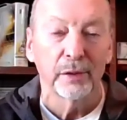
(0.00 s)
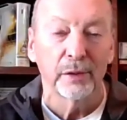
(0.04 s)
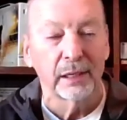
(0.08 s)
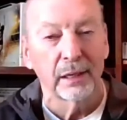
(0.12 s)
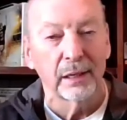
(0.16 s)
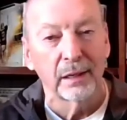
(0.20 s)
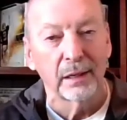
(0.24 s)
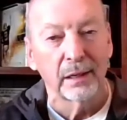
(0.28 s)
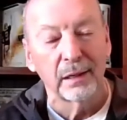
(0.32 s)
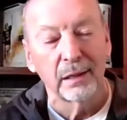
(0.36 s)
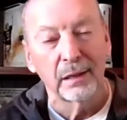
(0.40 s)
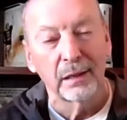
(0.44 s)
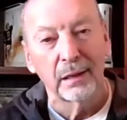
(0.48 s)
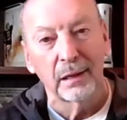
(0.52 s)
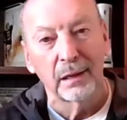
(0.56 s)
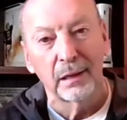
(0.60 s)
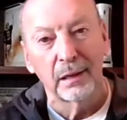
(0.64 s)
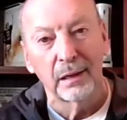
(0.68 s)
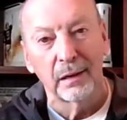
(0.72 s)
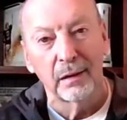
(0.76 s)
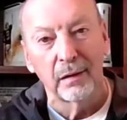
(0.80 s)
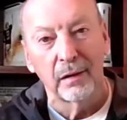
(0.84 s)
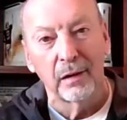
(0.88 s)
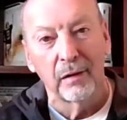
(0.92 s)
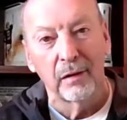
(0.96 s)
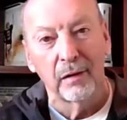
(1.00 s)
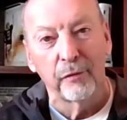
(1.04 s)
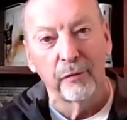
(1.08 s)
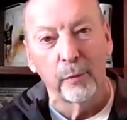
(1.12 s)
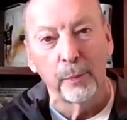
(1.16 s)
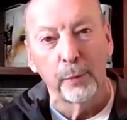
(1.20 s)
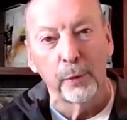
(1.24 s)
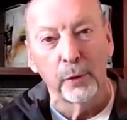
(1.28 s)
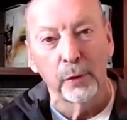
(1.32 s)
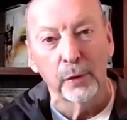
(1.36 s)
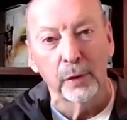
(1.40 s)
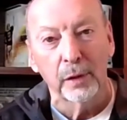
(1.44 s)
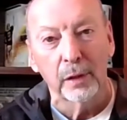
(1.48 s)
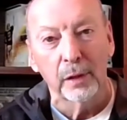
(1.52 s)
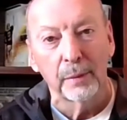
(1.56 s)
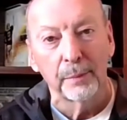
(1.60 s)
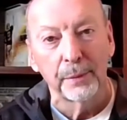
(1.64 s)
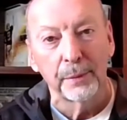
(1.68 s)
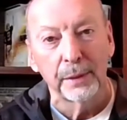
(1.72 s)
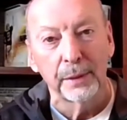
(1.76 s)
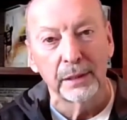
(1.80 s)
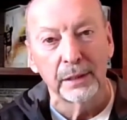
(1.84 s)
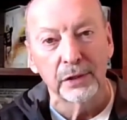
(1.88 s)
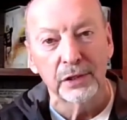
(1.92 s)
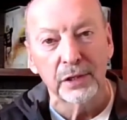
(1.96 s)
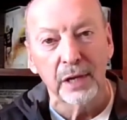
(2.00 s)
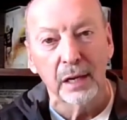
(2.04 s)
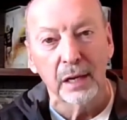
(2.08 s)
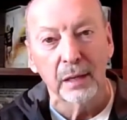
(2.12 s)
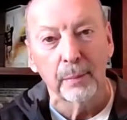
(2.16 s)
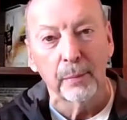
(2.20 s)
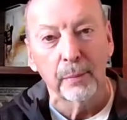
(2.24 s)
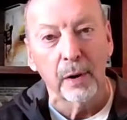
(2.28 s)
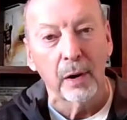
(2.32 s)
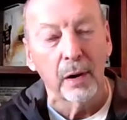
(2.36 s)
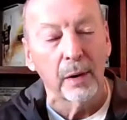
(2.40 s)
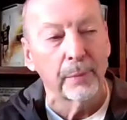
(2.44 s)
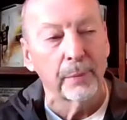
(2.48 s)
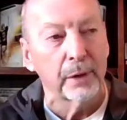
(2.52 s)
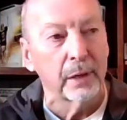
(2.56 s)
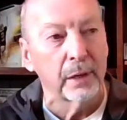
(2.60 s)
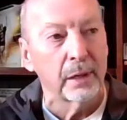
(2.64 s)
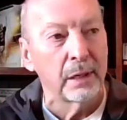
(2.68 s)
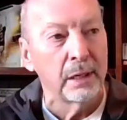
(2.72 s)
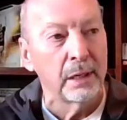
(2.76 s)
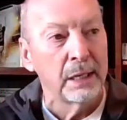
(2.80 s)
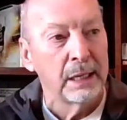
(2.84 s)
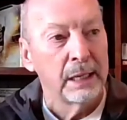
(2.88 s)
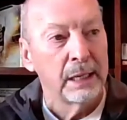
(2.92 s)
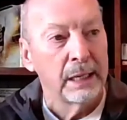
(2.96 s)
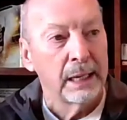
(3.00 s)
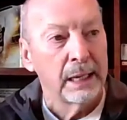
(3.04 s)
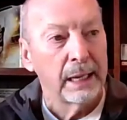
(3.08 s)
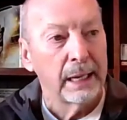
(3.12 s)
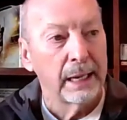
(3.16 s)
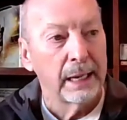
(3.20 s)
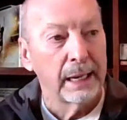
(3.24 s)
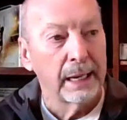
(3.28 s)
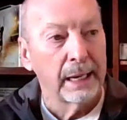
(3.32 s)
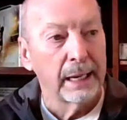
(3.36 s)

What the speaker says: building a football club in Santa Barbara.